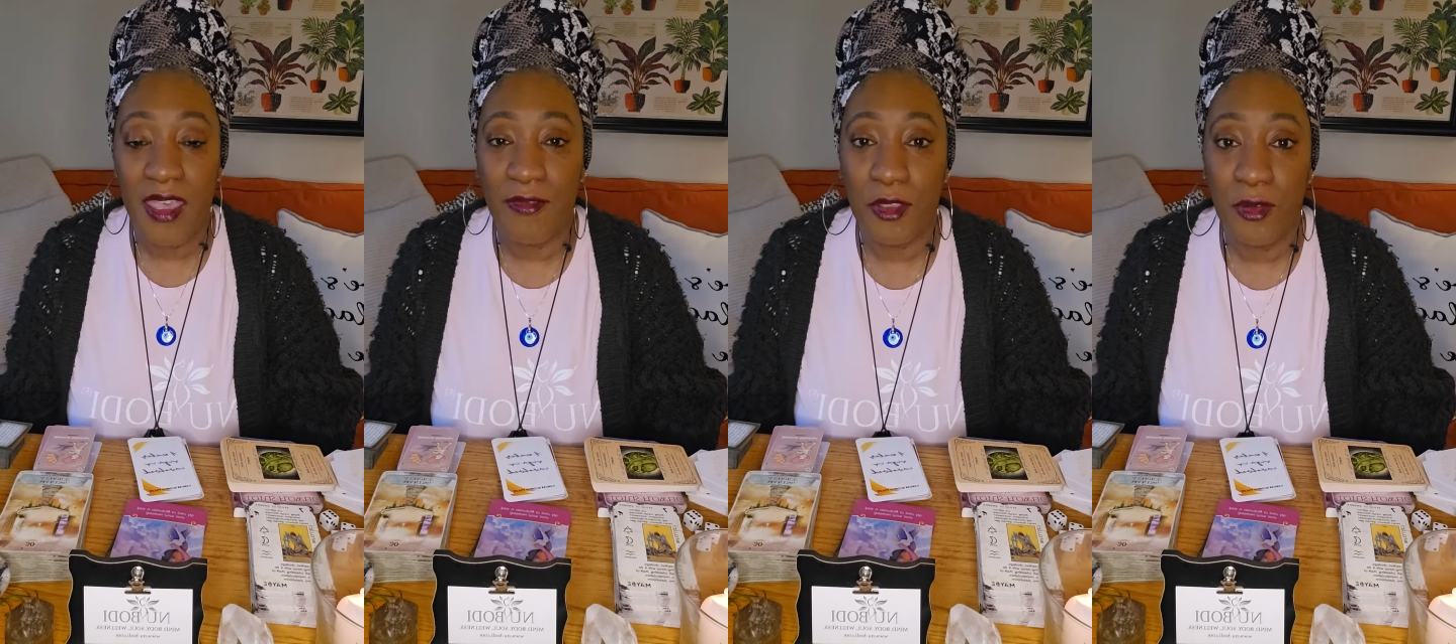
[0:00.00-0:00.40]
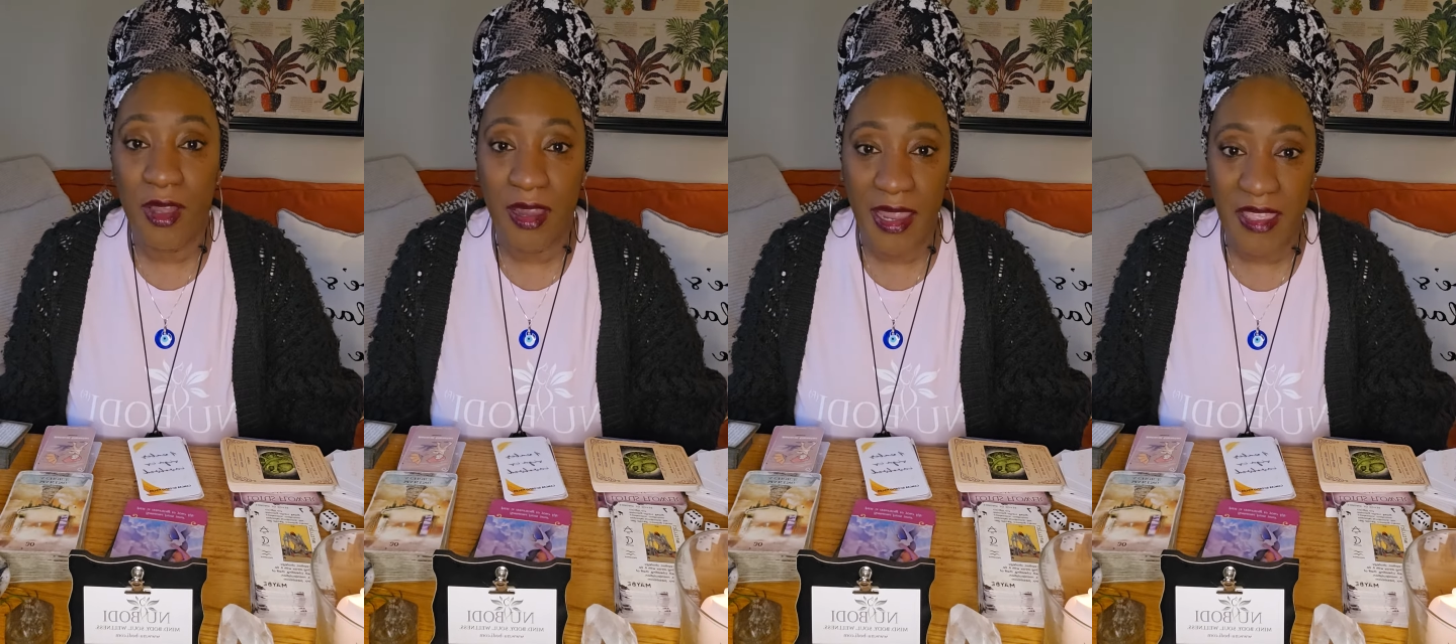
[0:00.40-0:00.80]
If
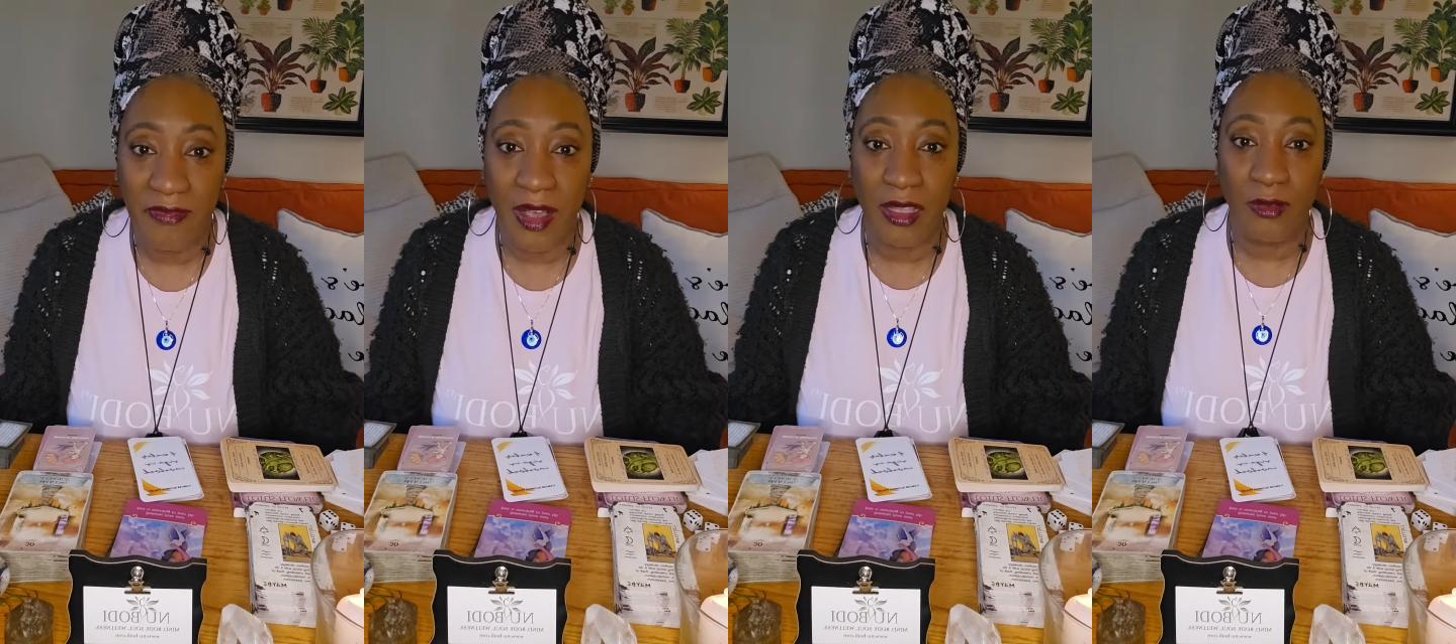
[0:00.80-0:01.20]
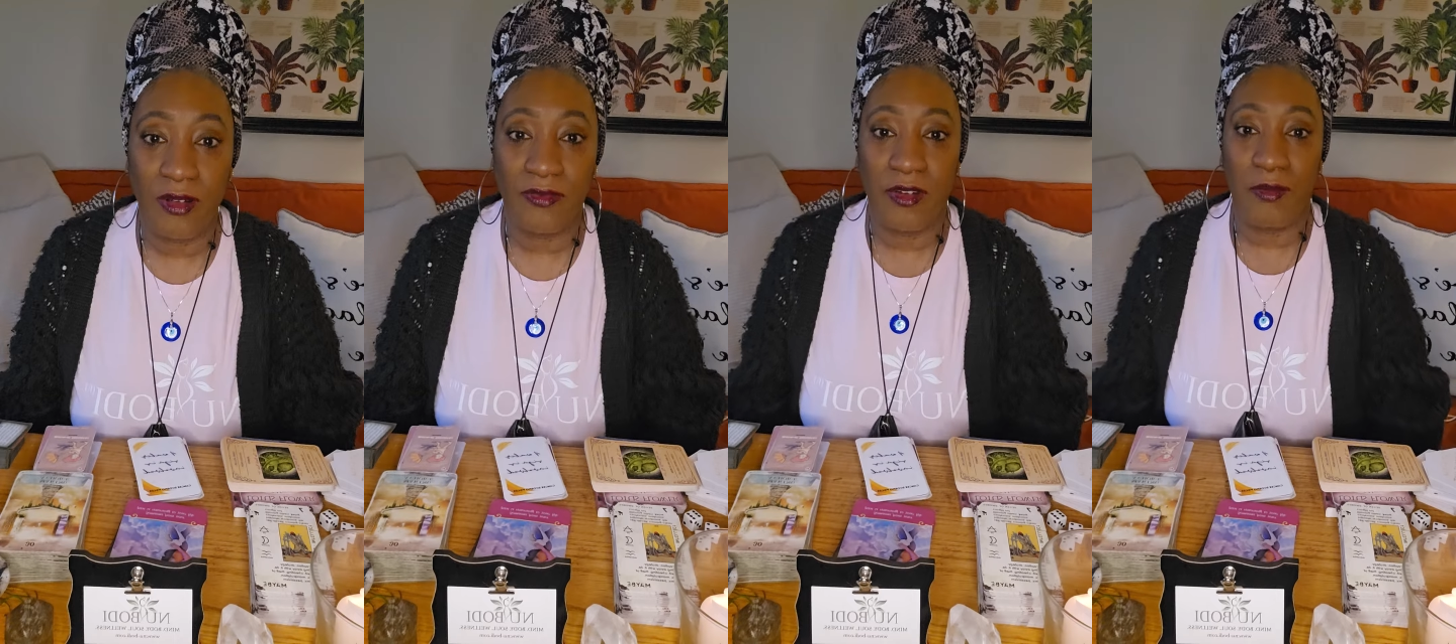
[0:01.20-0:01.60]
you are a
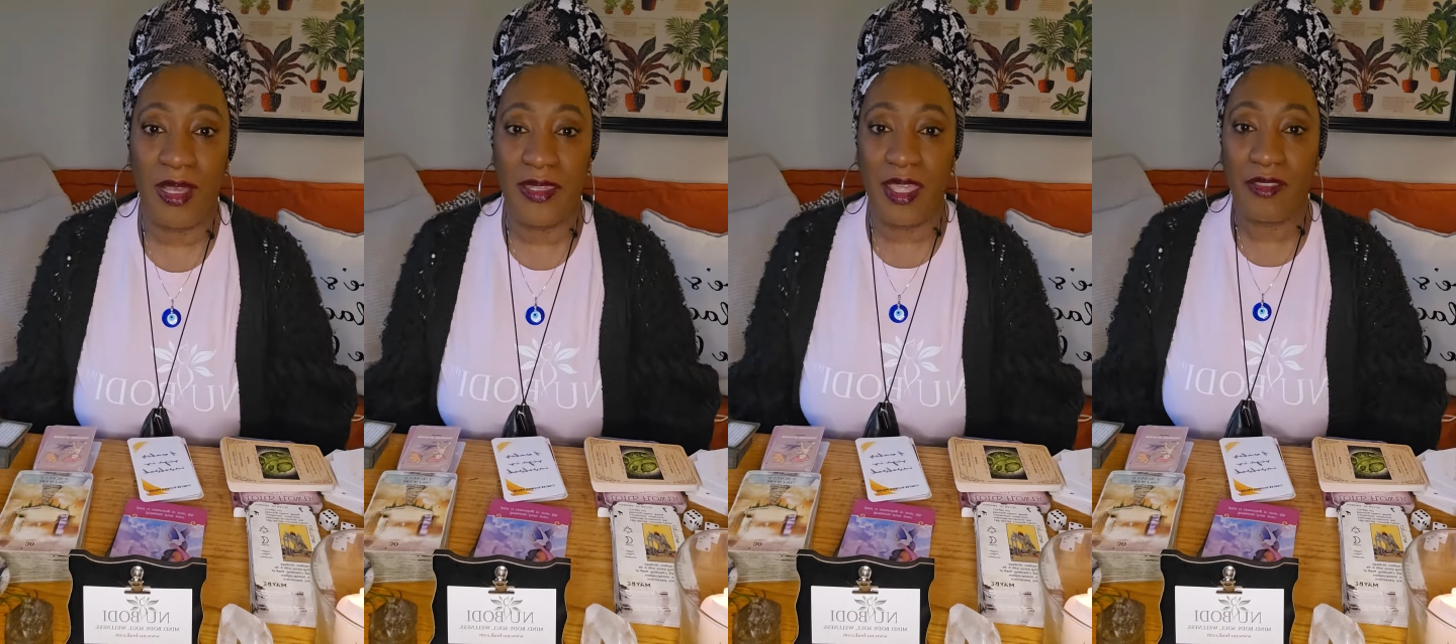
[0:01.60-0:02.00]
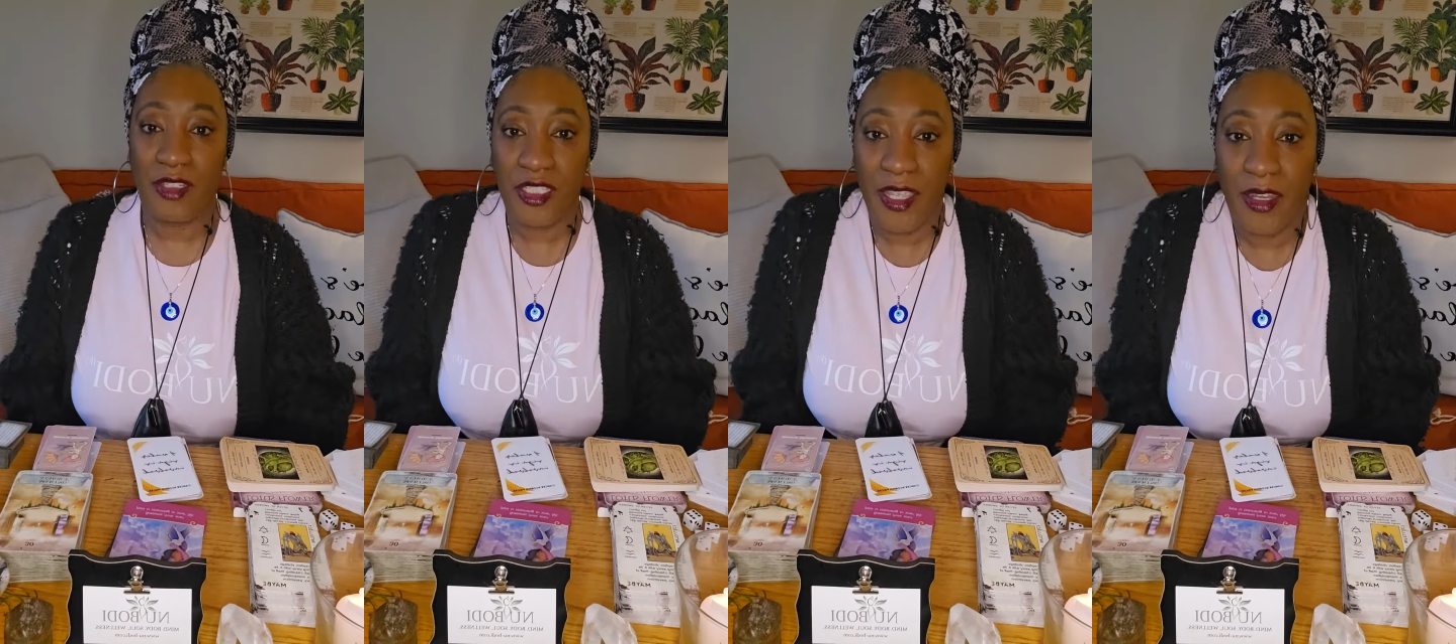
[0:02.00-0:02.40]
follower from
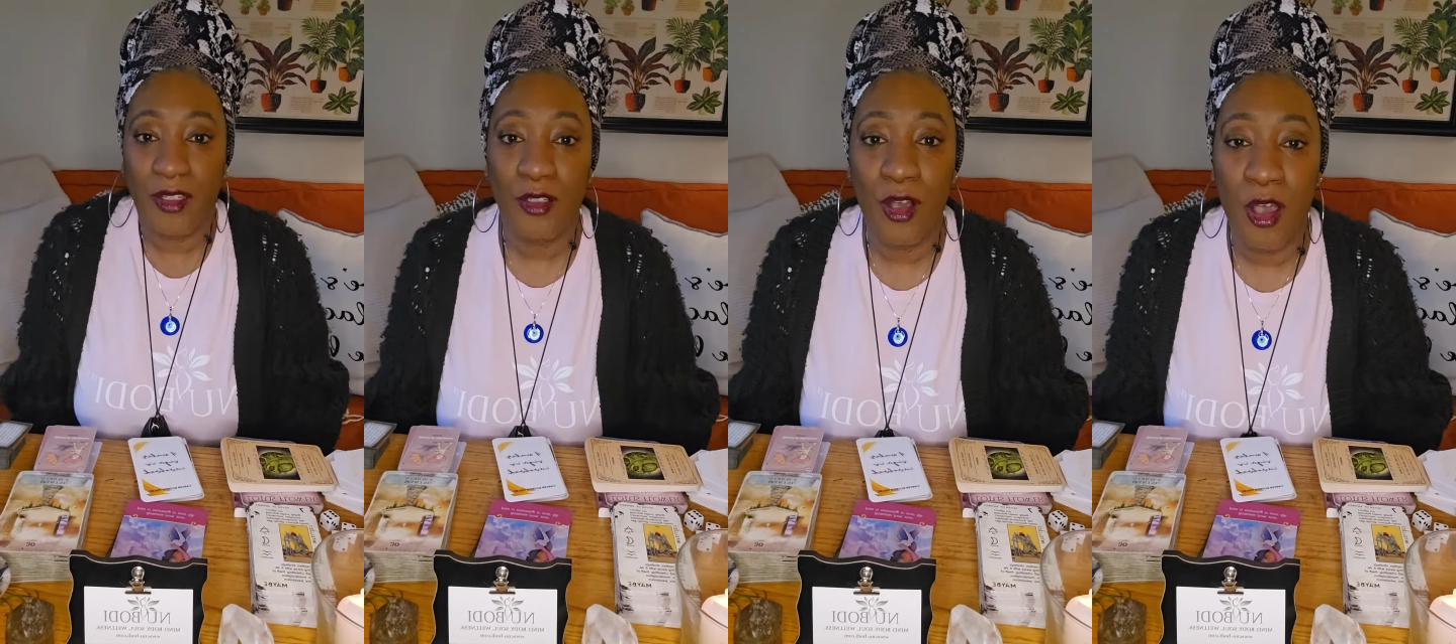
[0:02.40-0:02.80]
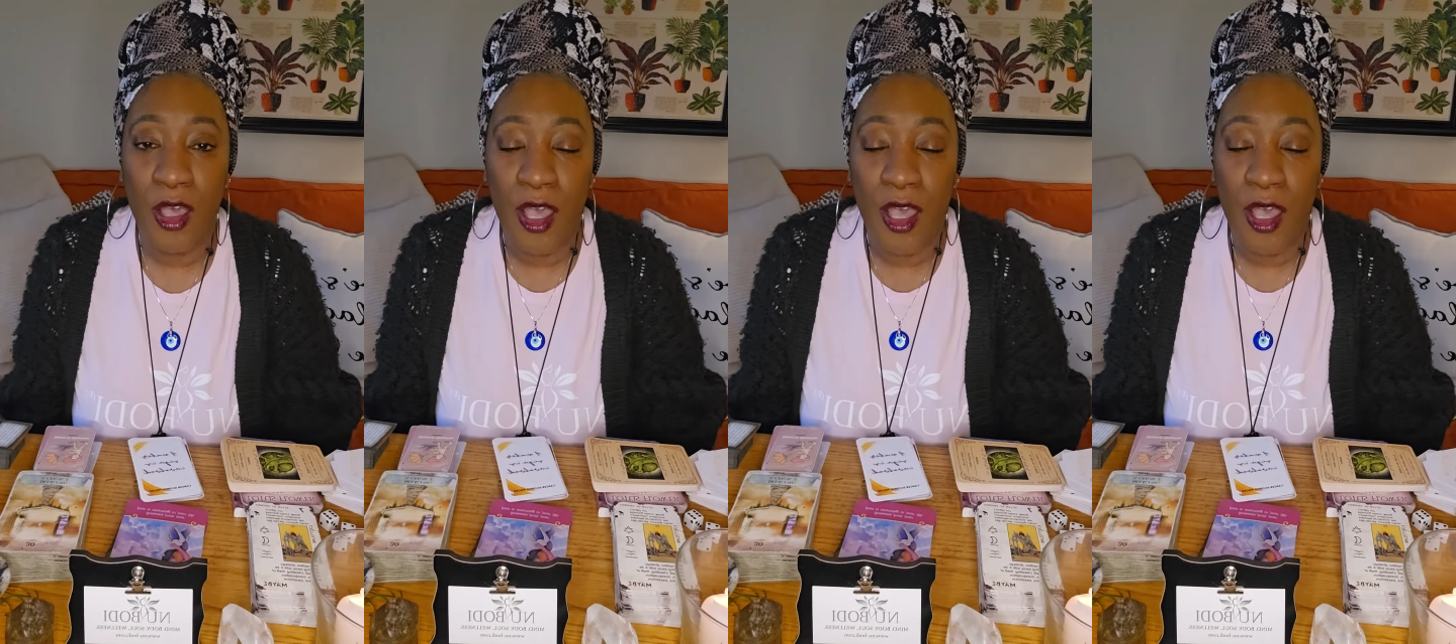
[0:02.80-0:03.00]
another channel,